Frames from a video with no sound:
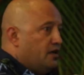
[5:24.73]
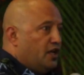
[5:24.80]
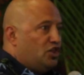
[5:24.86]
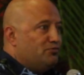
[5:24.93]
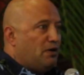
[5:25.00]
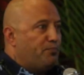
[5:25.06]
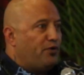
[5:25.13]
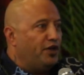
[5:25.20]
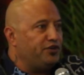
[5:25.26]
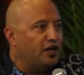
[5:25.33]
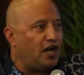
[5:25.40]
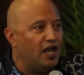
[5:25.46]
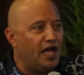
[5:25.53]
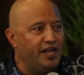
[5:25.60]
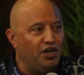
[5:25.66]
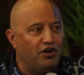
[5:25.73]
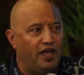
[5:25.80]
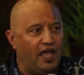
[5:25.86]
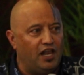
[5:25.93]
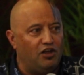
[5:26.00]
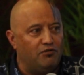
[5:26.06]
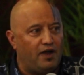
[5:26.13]
To my brother Claudio
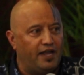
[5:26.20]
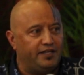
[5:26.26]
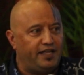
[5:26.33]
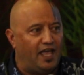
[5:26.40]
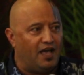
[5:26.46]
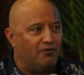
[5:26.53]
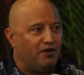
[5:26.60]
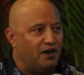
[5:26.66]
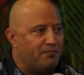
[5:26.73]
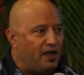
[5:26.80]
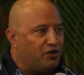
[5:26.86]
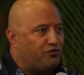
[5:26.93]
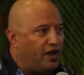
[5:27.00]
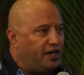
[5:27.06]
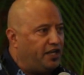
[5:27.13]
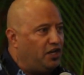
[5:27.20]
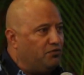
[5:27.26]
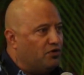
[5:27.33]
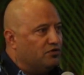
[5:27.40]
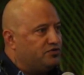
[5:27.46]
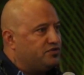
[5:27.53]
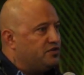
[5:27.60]
Helm right there, one of my great
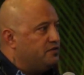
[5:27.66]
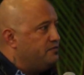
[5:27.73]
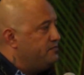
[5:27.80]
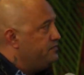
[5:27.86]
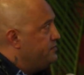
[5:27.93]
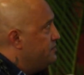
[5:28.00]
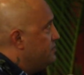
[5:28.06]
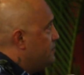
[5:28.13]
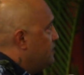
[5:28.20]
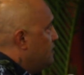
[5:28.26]
heroes. Yeah.